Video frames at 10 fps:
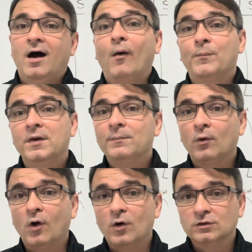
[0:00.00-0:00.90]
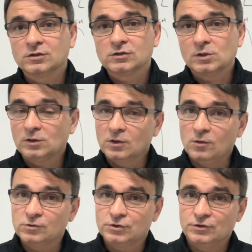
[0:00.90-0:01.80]
people on the solar
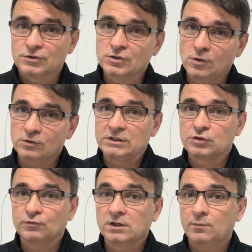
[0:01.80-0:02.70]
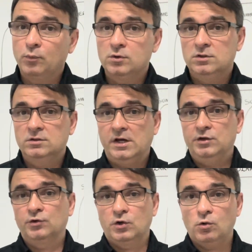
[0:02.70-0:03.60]
coaster. So it's really important that
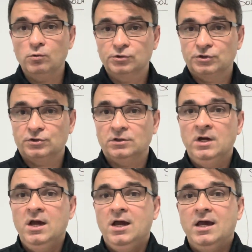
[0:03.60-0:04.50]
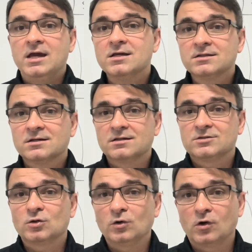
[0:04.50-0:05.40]
you're coached in the
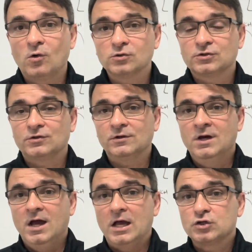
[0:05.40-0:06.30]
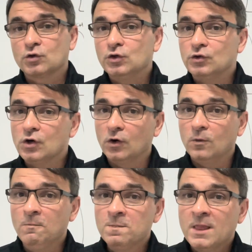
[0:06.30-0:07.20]
solar coaster, so you
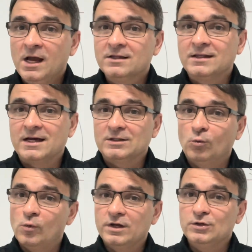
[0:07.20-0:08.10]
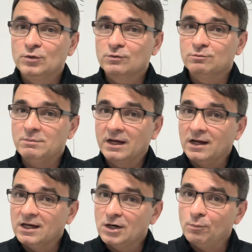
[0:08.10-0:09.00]
know that when you make a
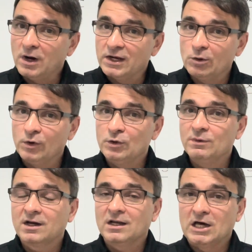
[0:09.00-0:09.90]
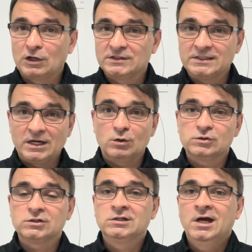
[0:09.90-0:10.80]
lot of money, when you make a lot of
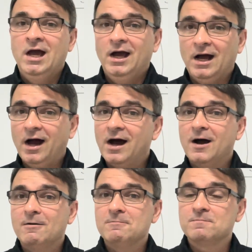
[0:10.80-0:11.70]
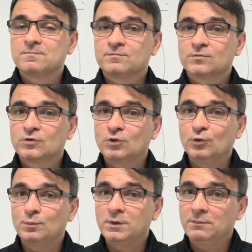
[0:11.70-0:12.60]
sales, to
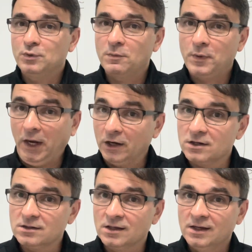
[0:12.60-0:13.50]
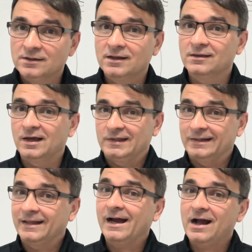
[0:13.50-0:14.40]
be prepared
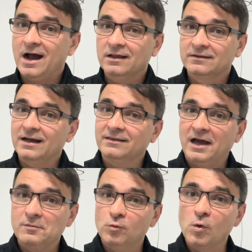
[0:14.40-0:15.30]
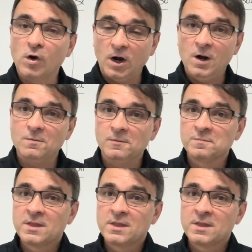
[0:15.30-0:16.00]
that time will come